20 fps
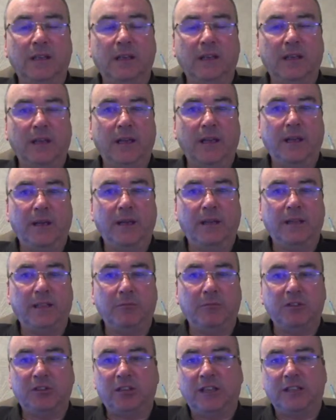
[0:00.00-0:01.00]
They
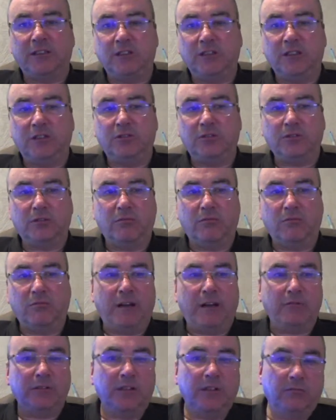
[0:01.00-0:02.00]
were chasing each other
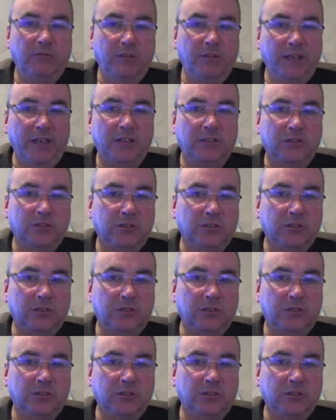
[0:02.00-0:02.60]
around in the reeds